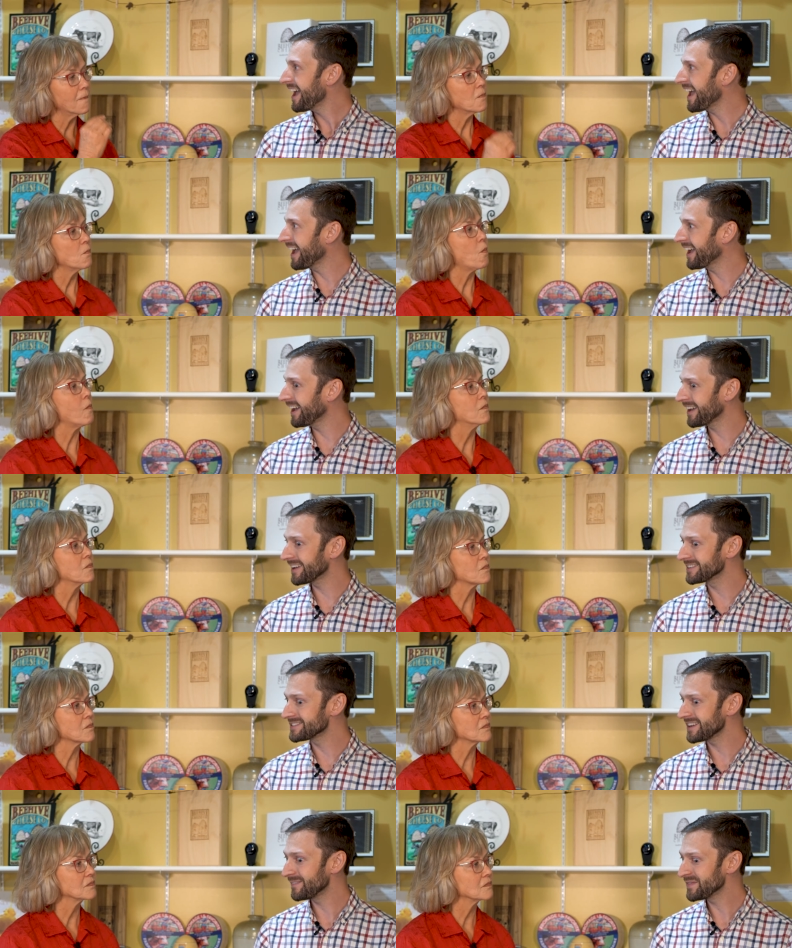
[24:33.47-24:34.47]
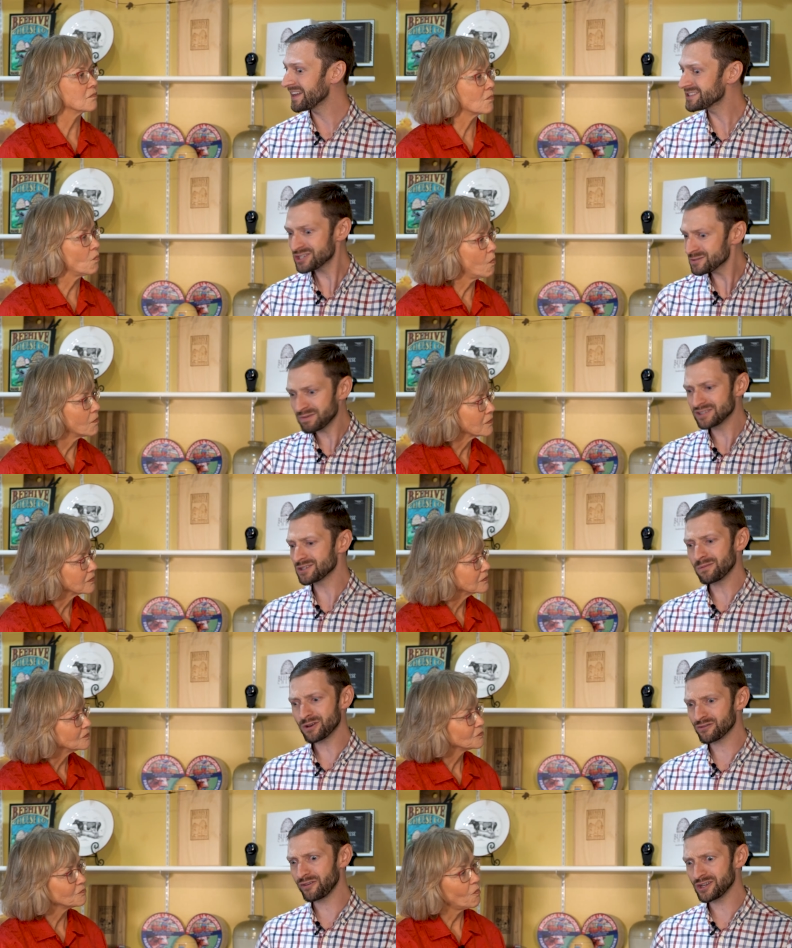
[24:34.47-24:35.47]
Speaker 1: And it's just been so
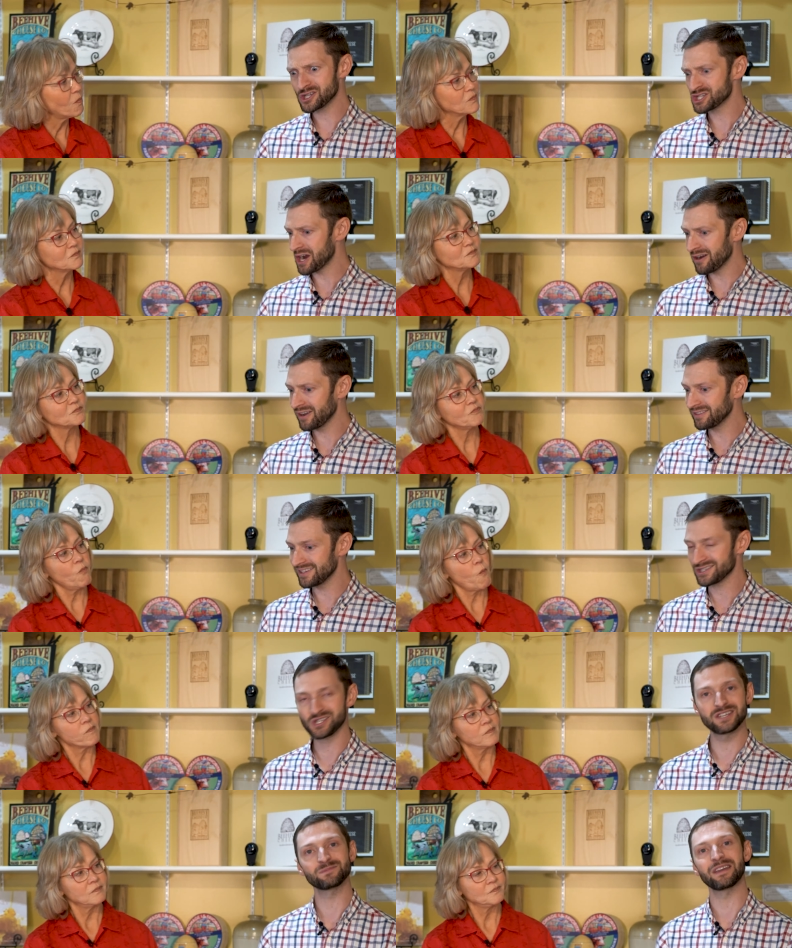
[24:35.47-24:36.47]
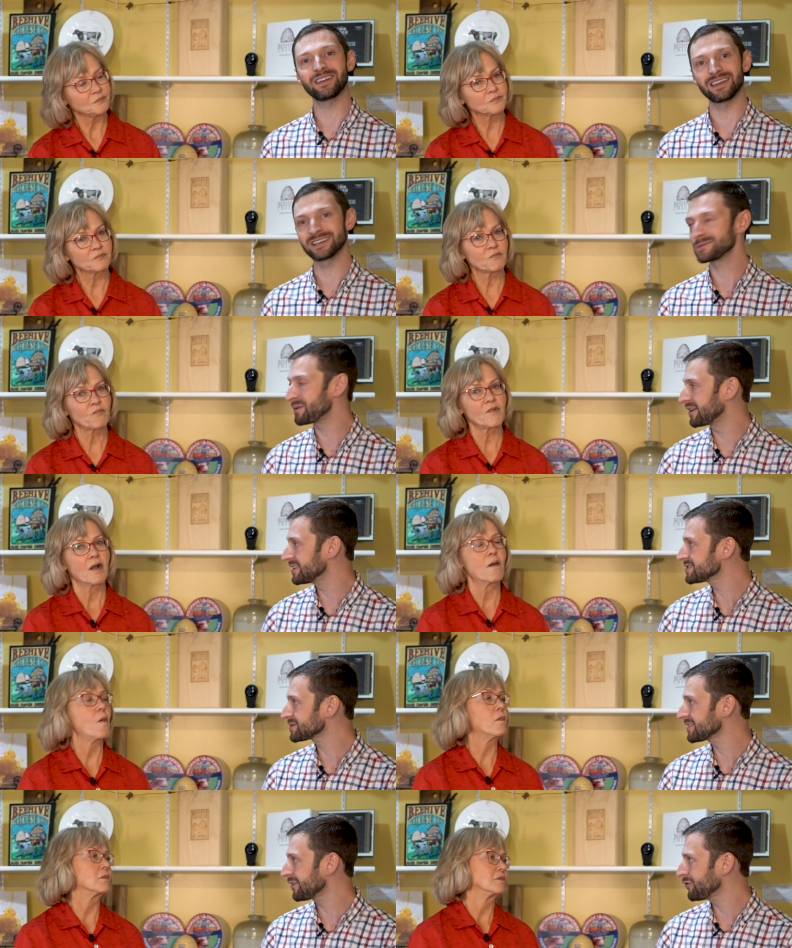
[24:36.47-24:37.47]
much fun sharing this cheesemaking
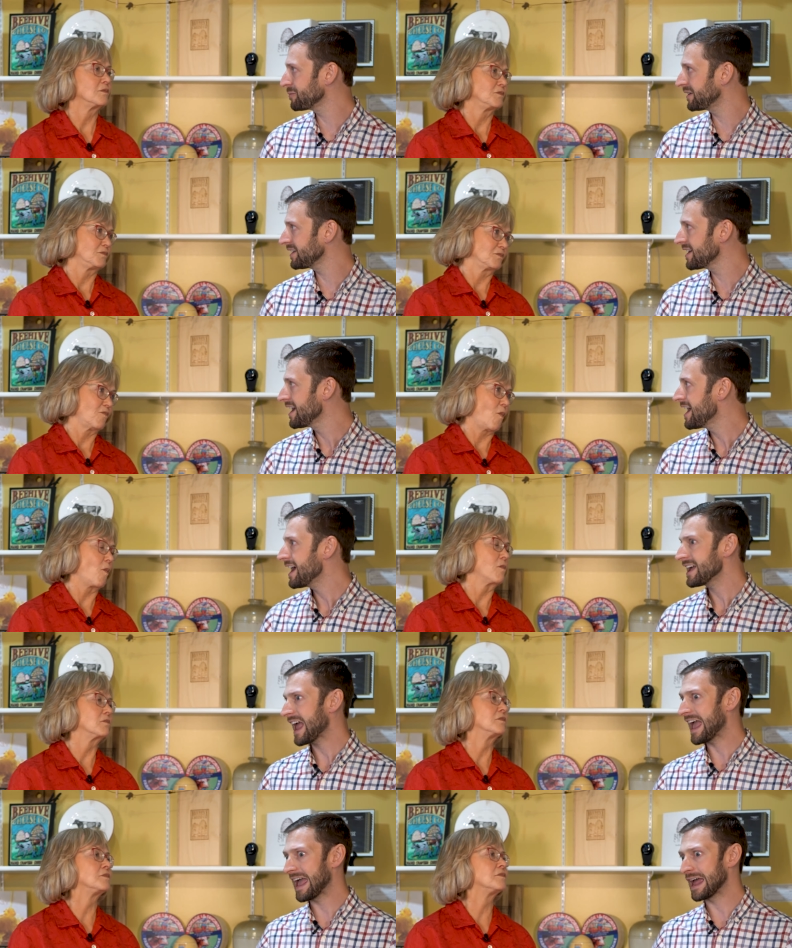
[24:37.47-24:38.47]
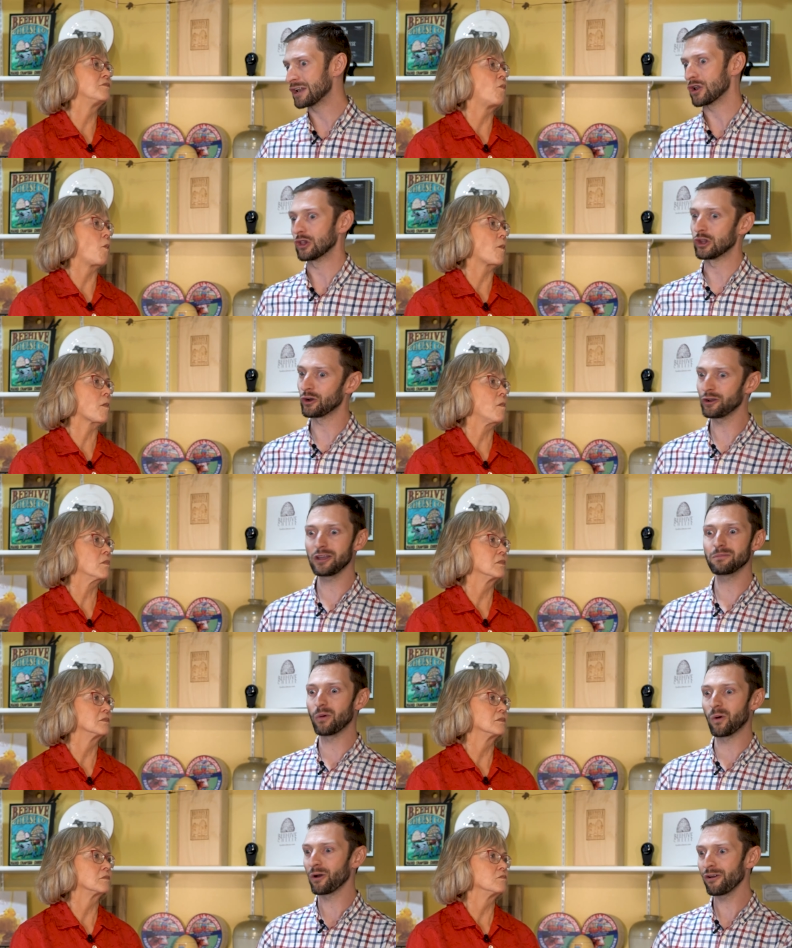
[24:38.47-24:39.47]
experience with everybody and
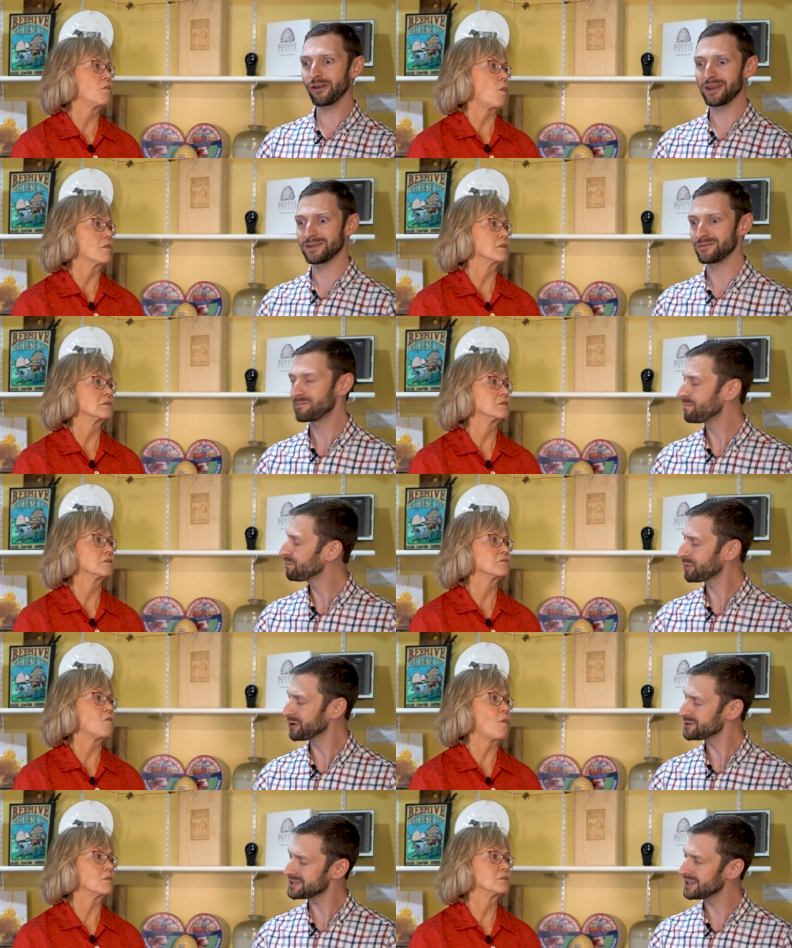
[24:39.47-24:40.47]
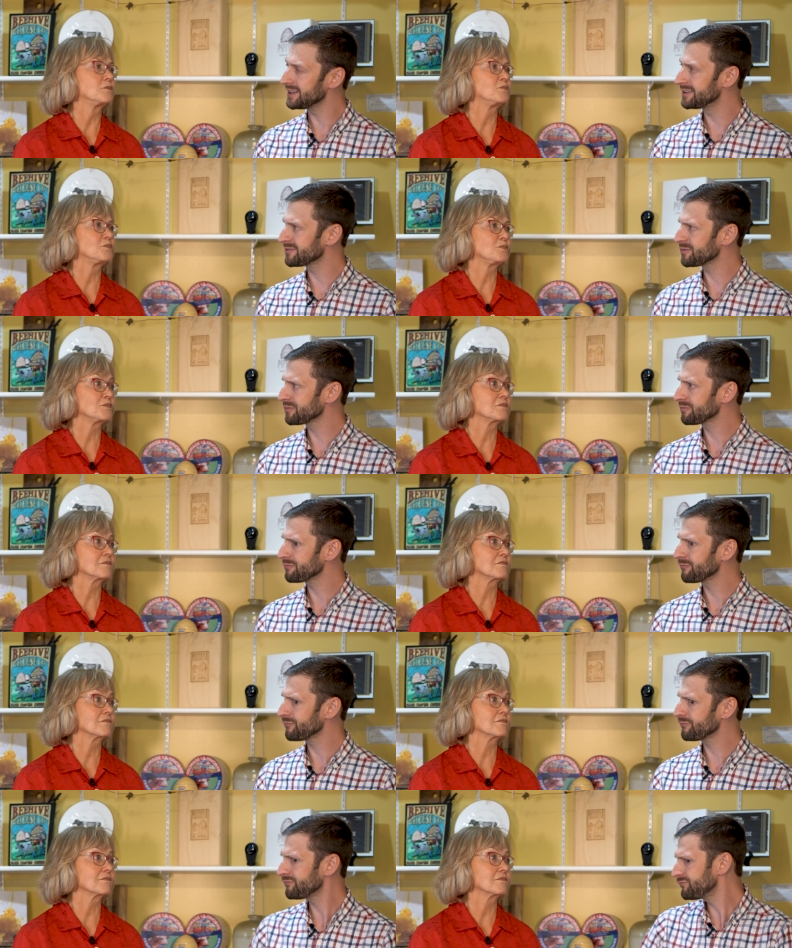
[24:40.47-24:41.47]
learning more and producing a
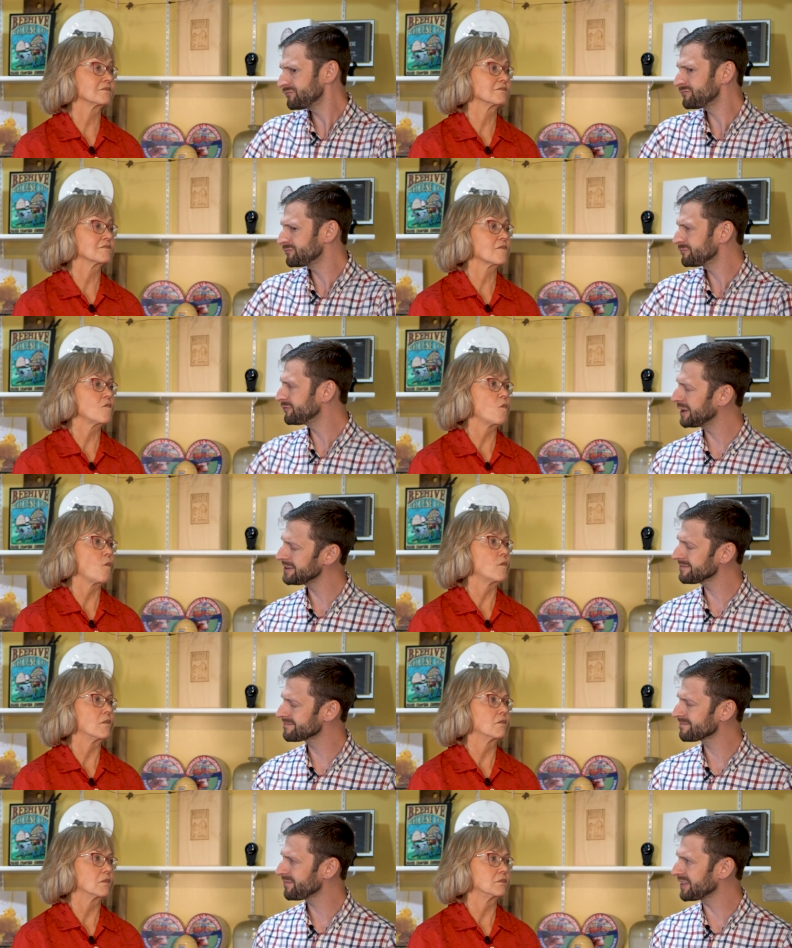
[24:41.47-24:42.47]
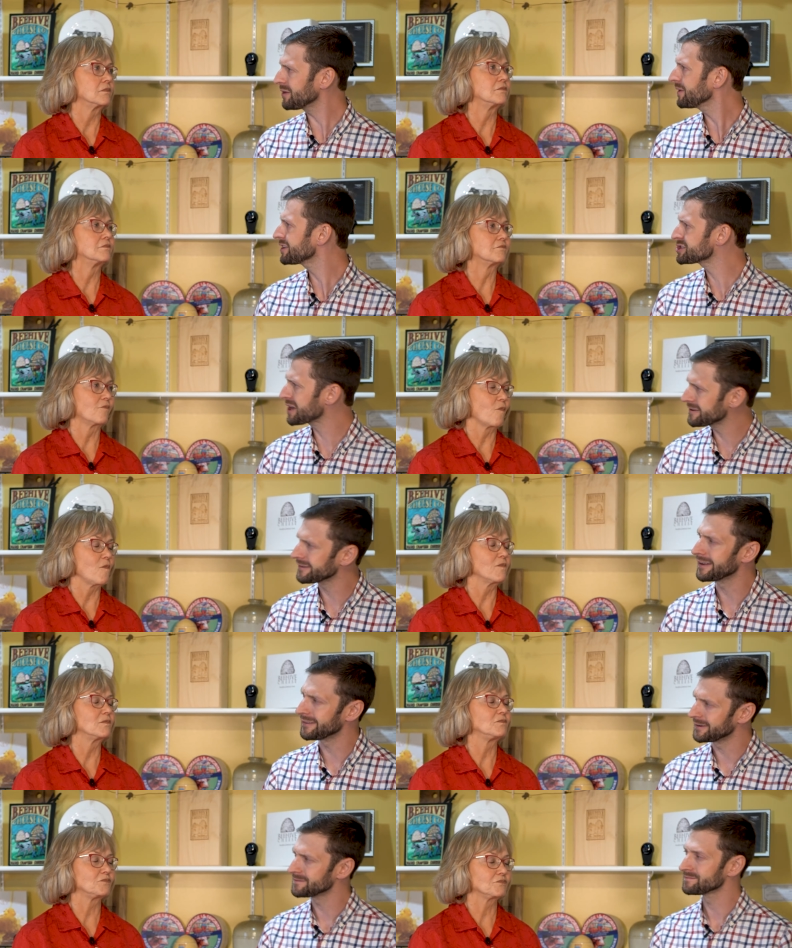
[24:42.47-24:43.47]
fun thing we can share
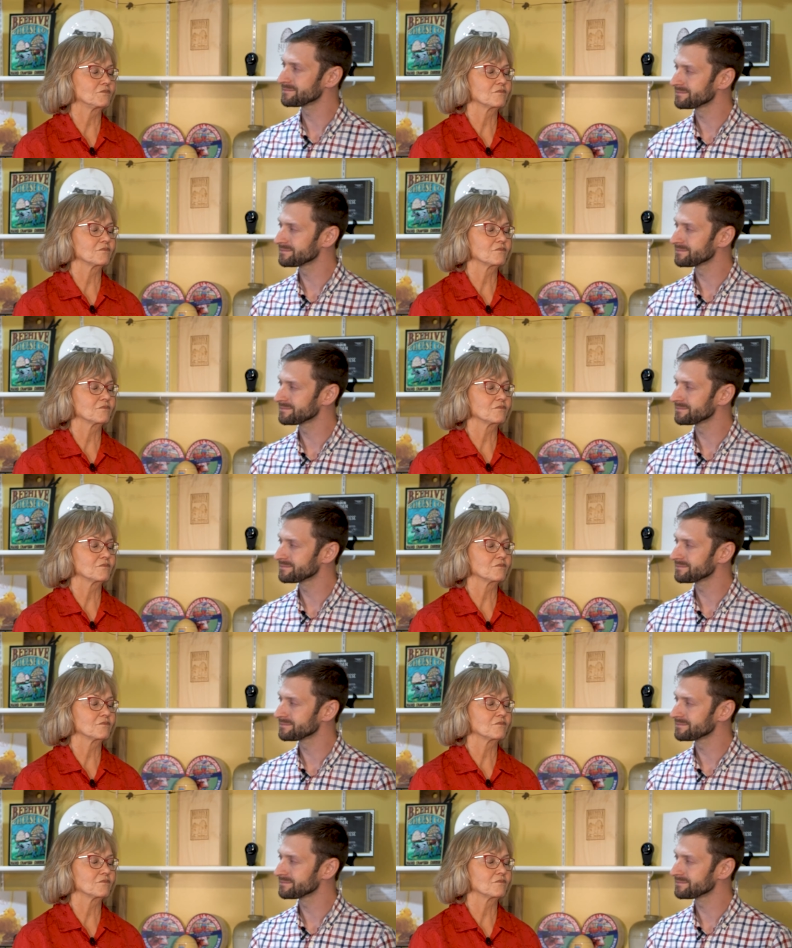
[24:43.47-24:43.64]
together.